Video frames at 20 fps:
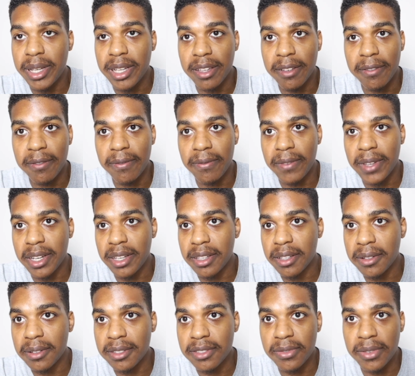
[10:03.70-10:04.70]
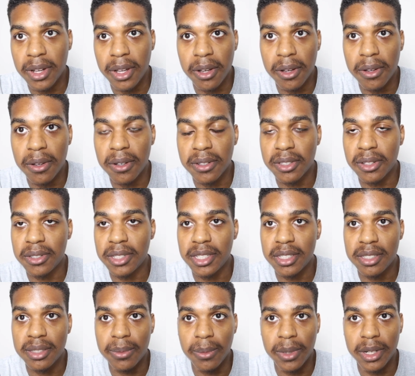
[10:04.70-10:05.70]
making videos, vlogs, or
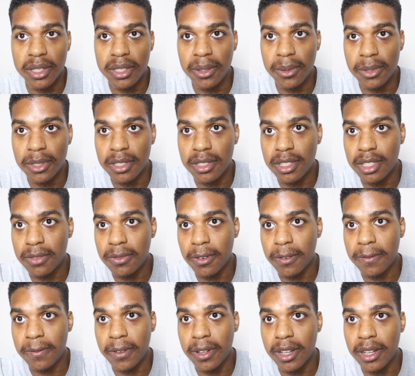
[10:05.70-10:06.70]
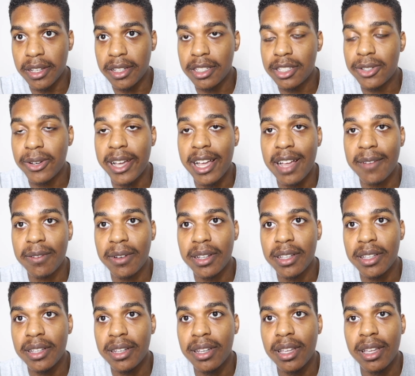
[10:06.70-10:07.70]
just want to use it just for fun, traveling,
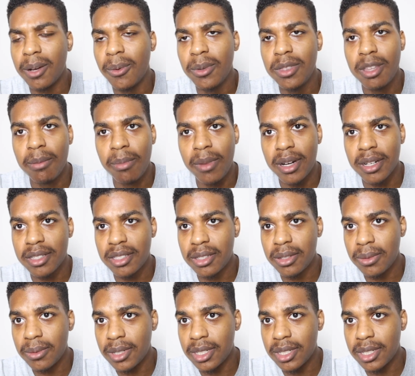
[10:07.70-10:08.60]
go with the Mark two.